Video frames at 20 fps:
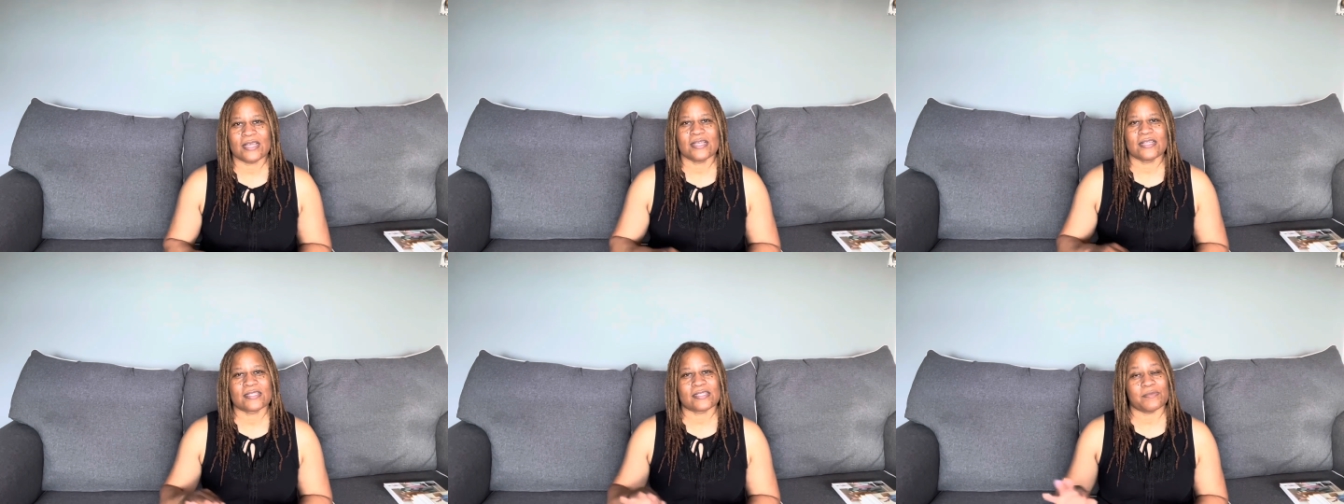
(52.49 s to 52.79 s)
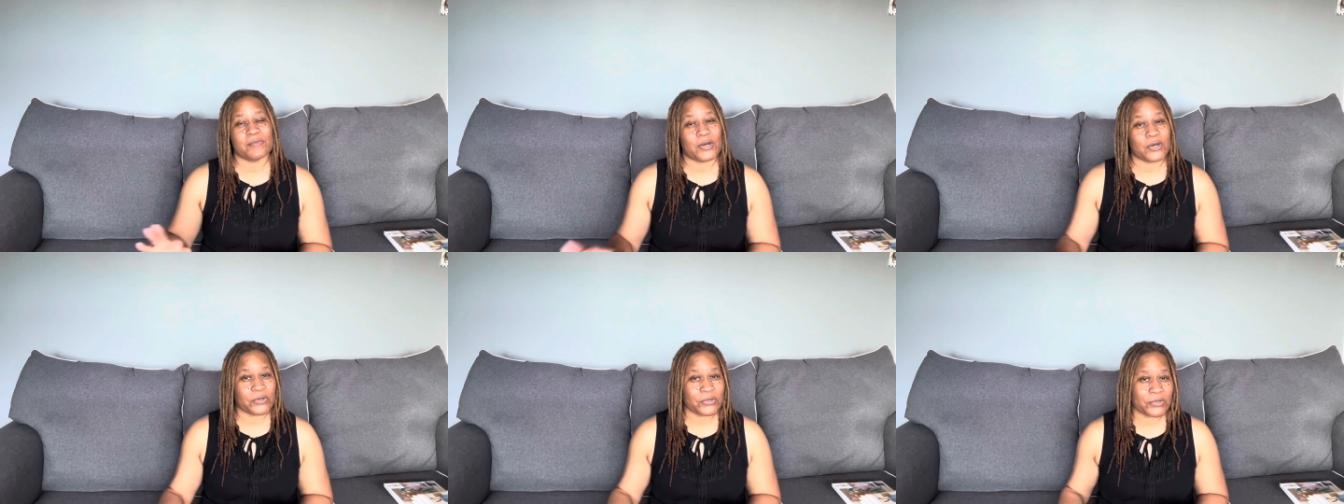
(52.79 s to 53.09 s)

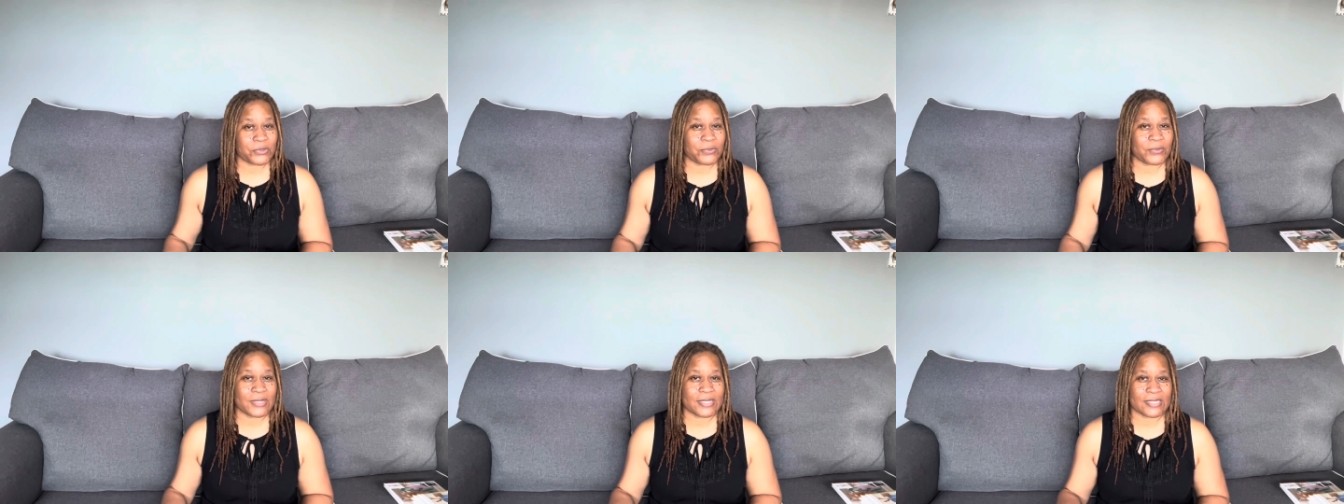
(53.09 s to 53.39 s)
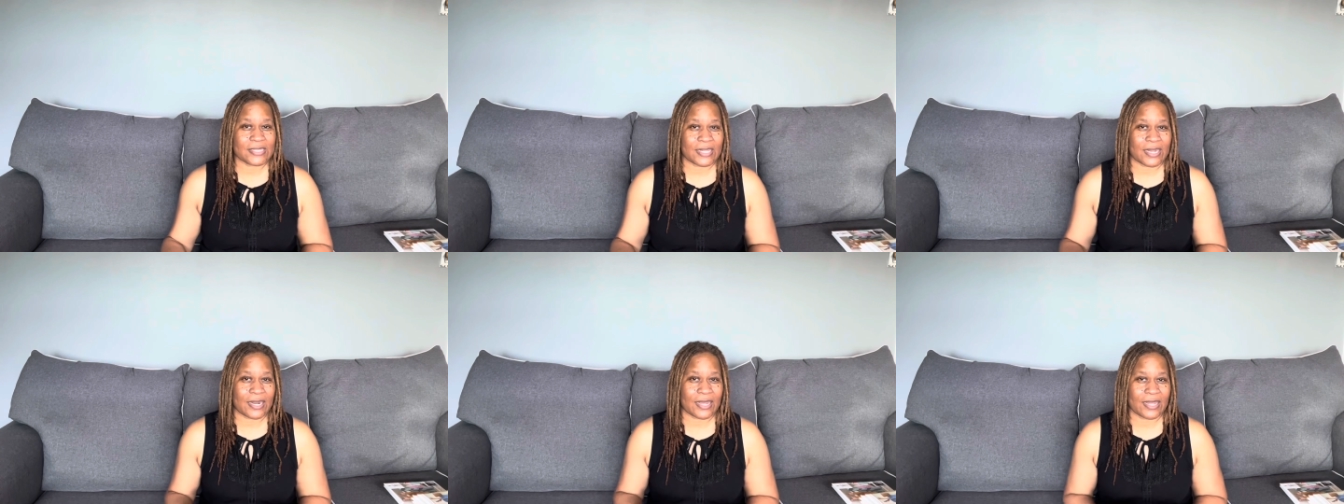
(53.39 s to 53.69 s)
some older ones
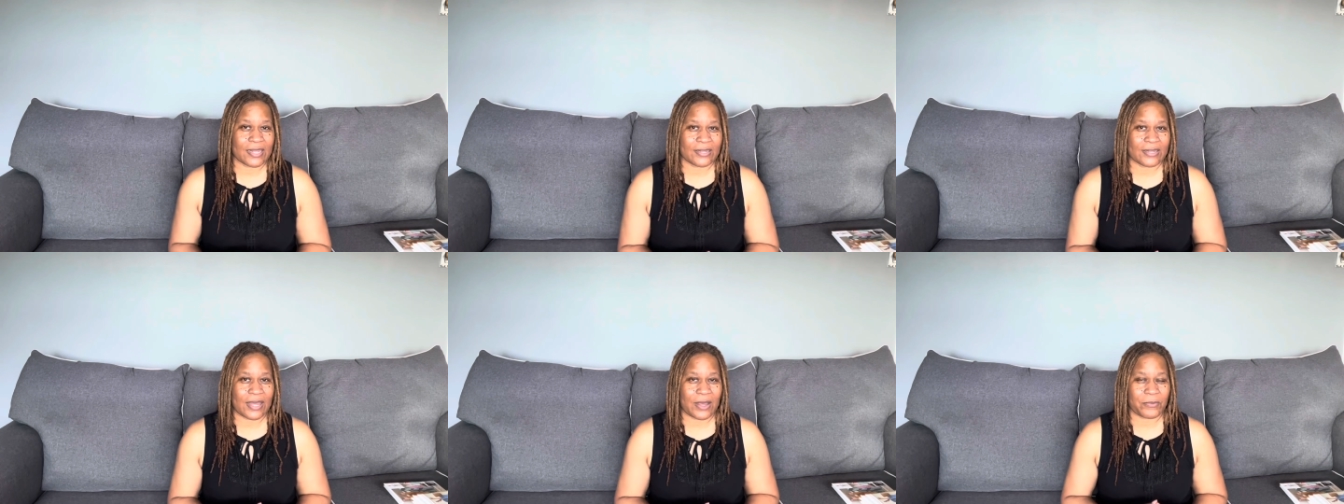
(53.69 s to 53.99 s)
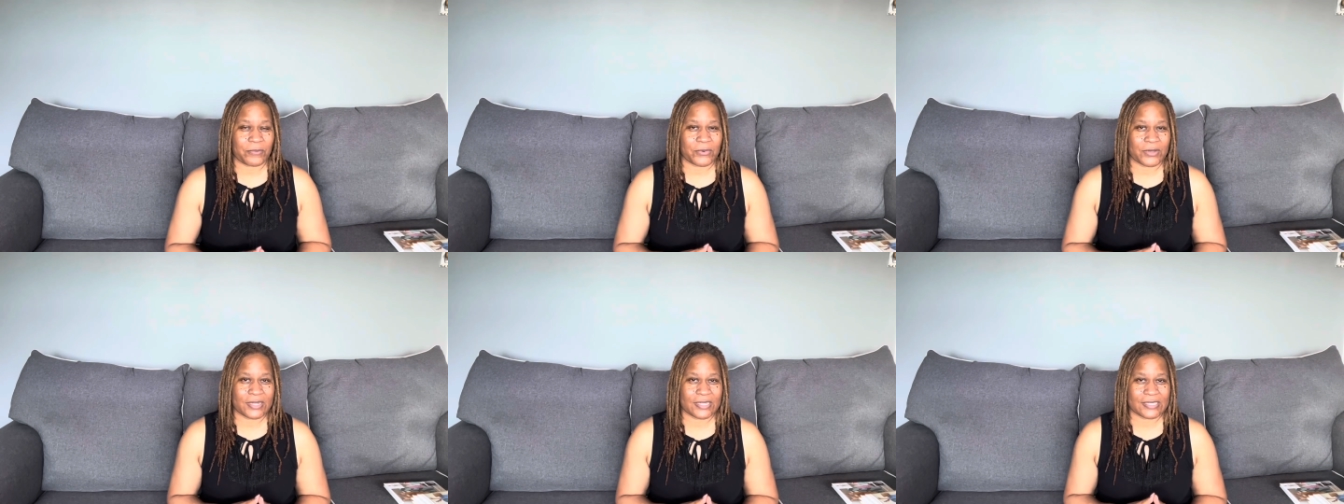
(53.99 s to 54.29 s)
that I
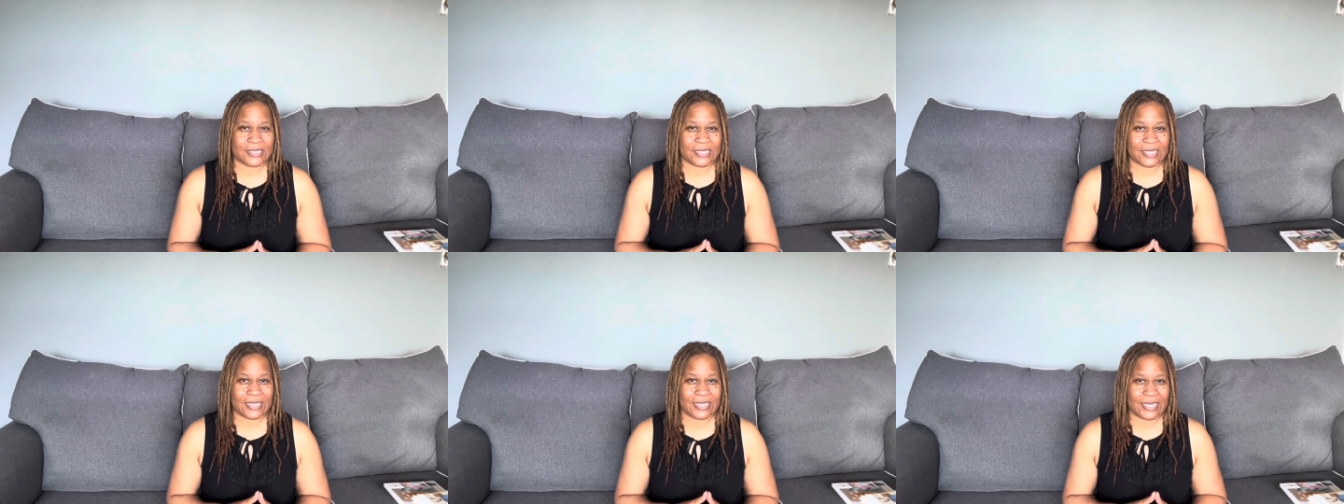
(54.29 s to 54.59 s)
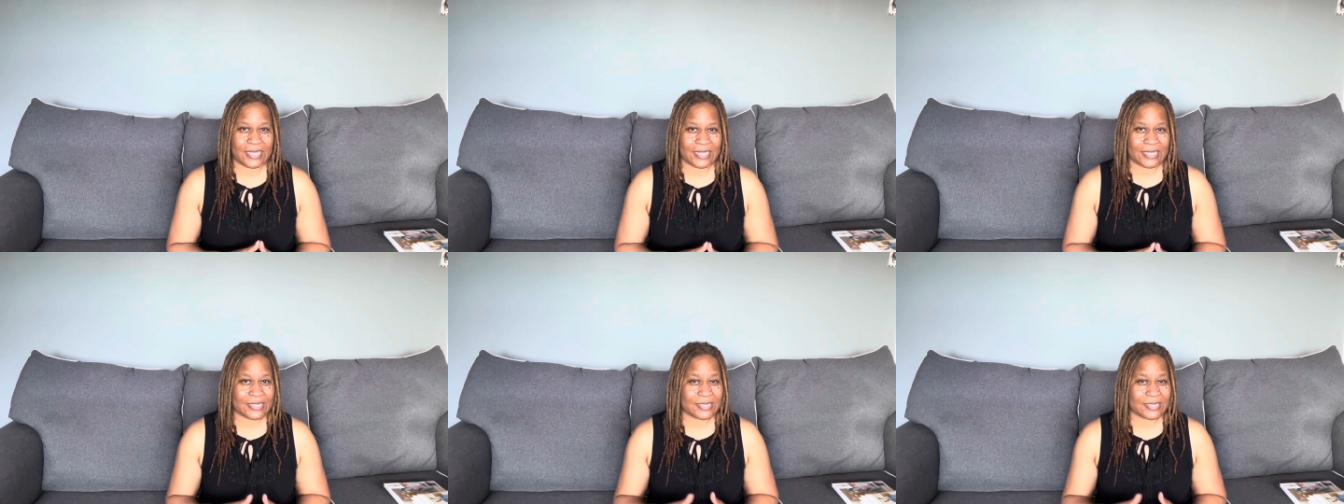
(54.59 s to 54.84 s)
wanted to get,